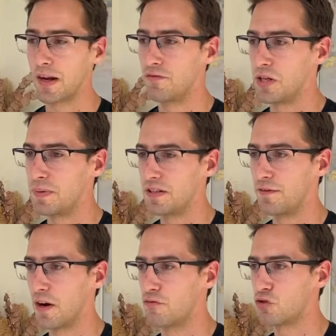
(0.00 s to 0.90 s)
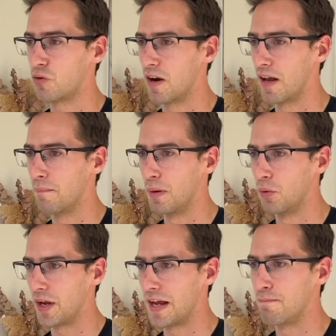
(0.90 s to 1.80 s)
have GPT-5 try and
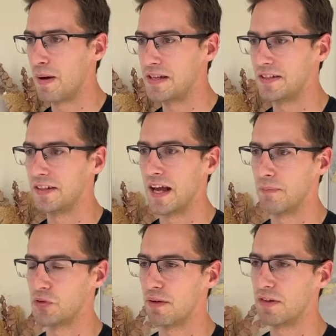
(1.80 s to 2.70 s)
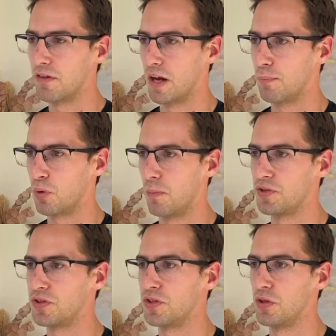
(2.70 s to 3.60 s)
build a basic game. So I've given it a
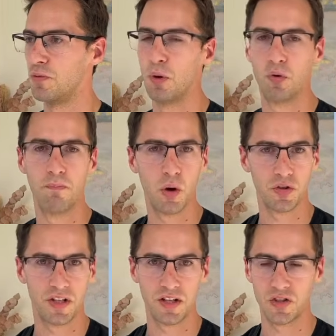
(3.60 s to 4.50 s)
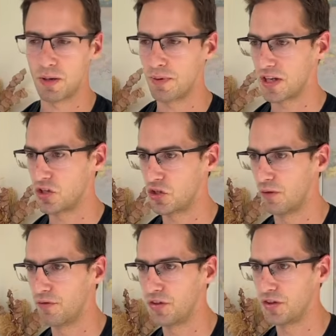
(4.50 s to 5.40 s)
prompt to build a modern interpretation
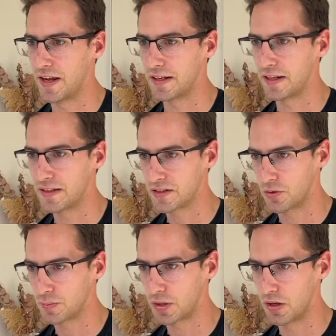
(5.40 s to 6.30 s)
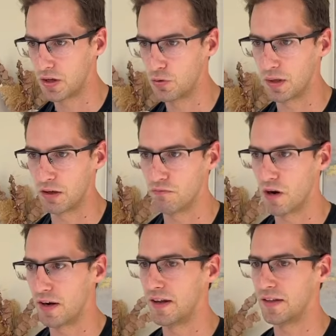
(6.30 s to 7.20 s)
of Snake. It's got some code, we're gonna
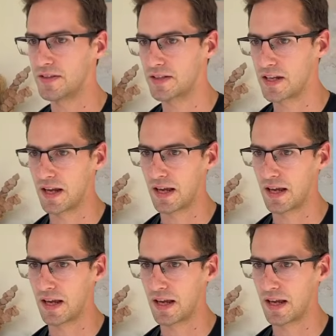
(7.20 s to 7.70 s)
run it, see